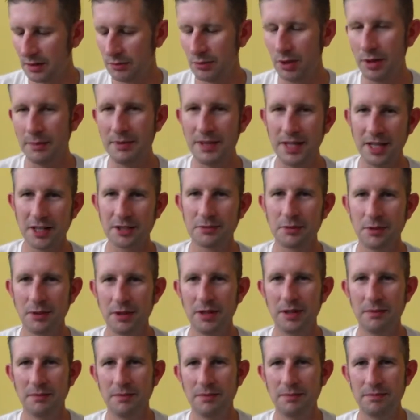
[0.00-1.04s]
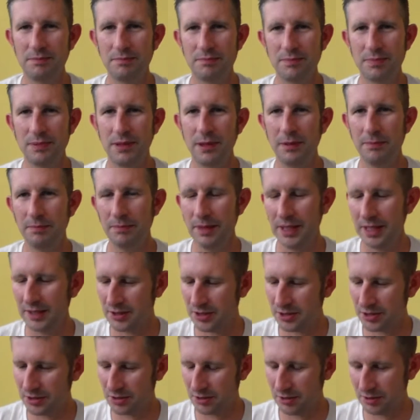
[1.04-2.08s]
Well, I mean that's what blonde
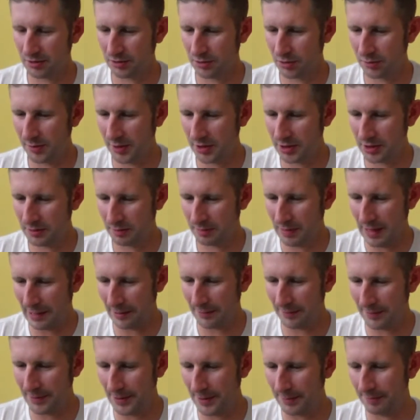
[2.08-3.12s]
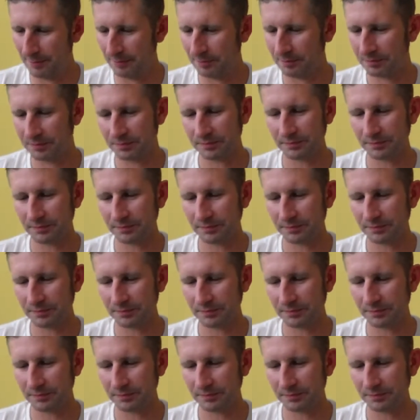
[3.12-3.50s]
beers are sort of almost about, but